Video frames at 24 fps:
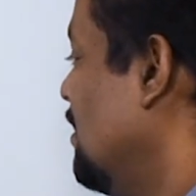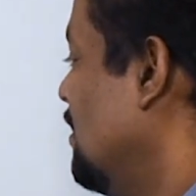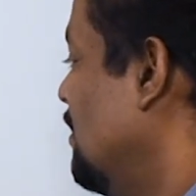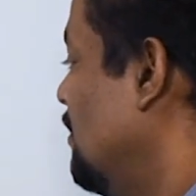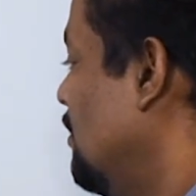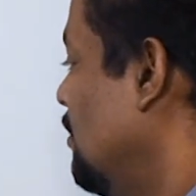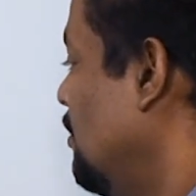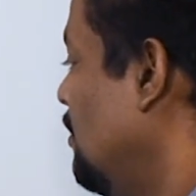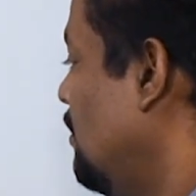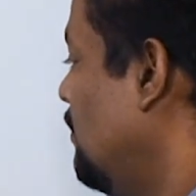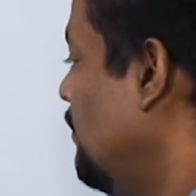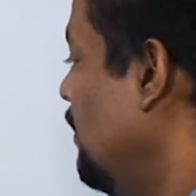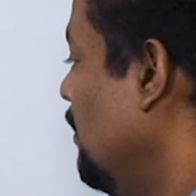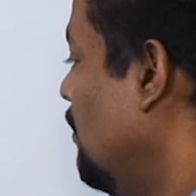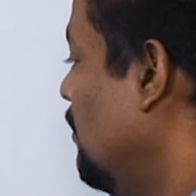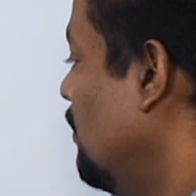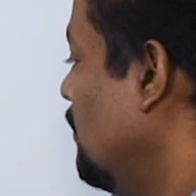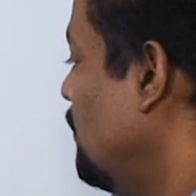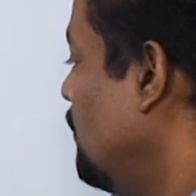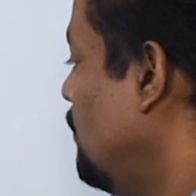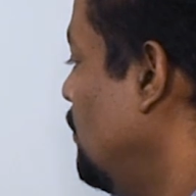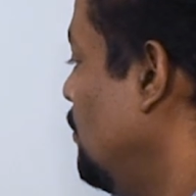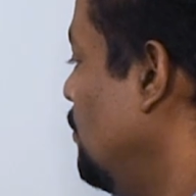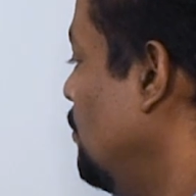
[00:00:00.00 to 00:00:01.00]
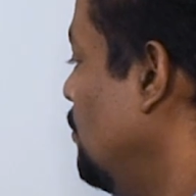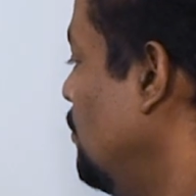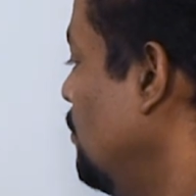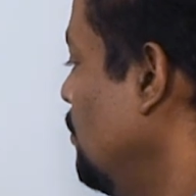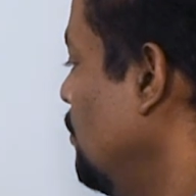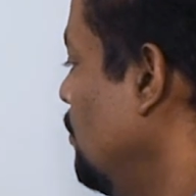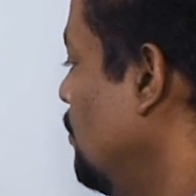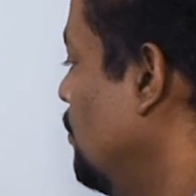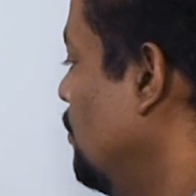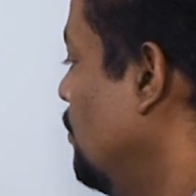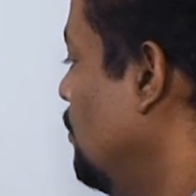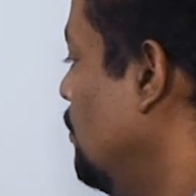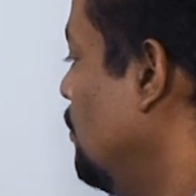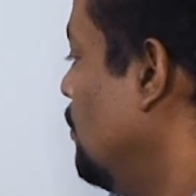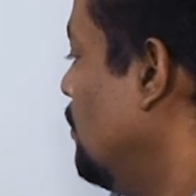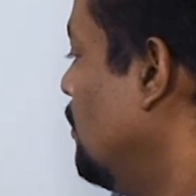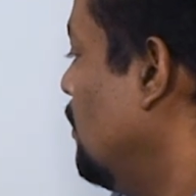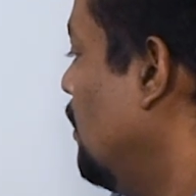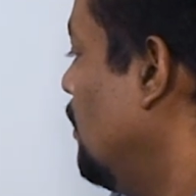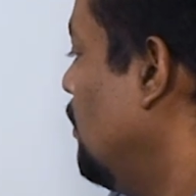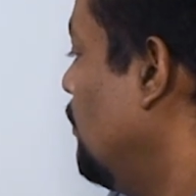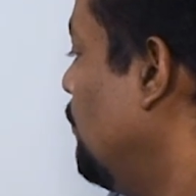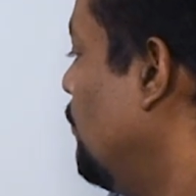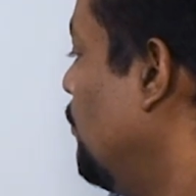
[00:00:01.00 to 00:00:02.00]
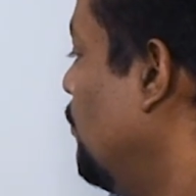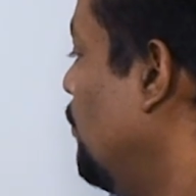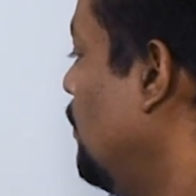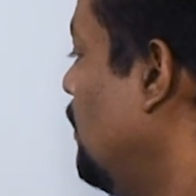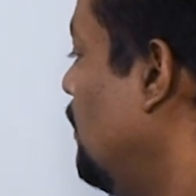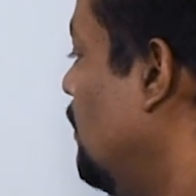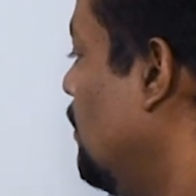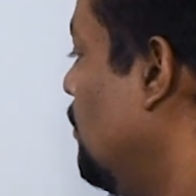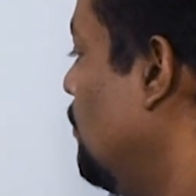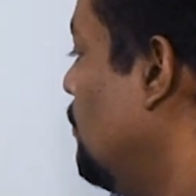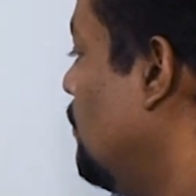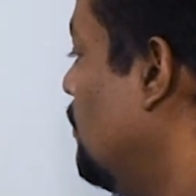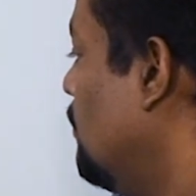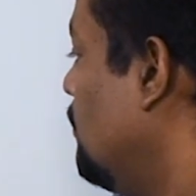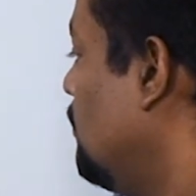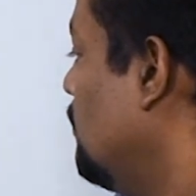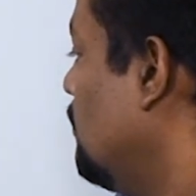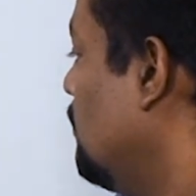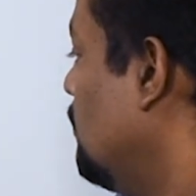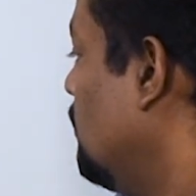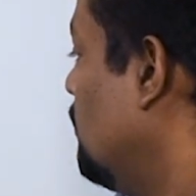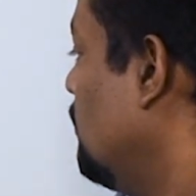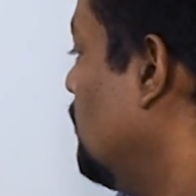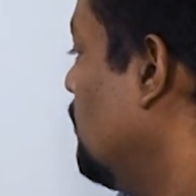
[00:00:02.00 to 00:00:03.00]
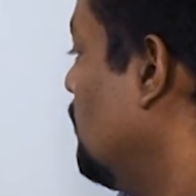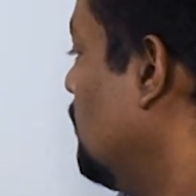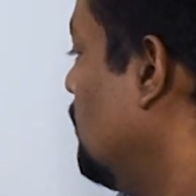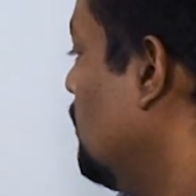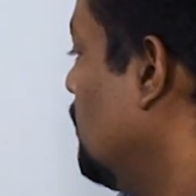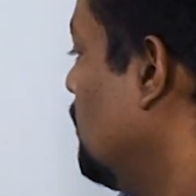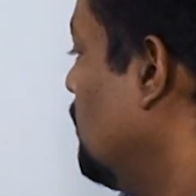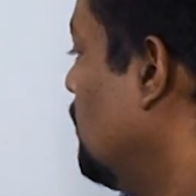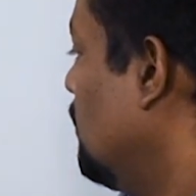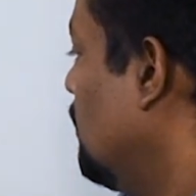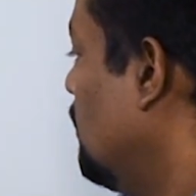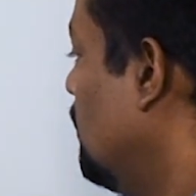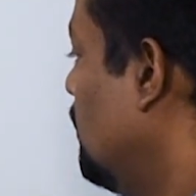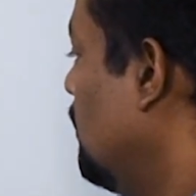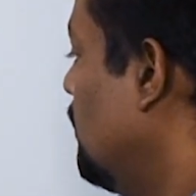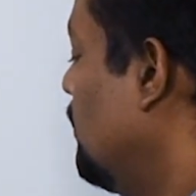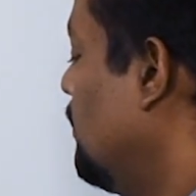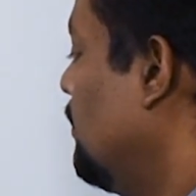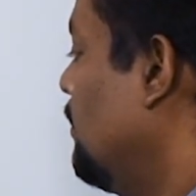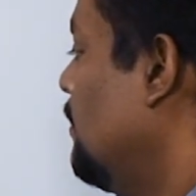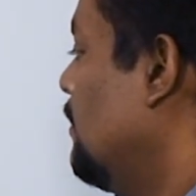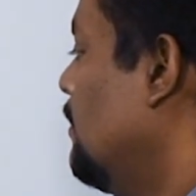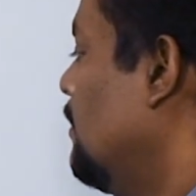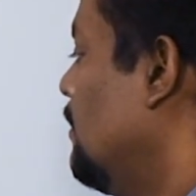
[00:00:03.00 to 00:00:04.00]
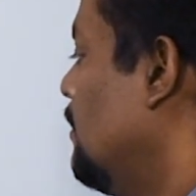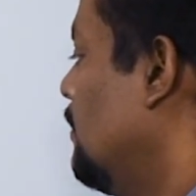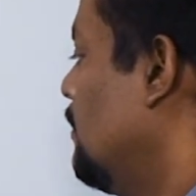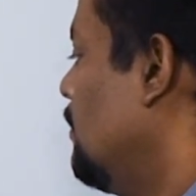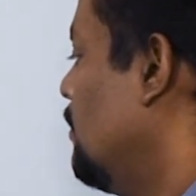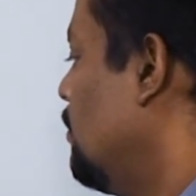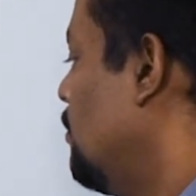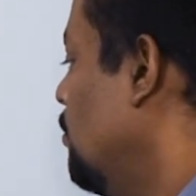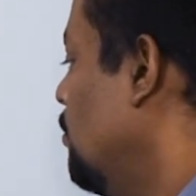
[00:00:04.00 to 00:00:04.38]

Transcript: So it will cost you another 40,000. So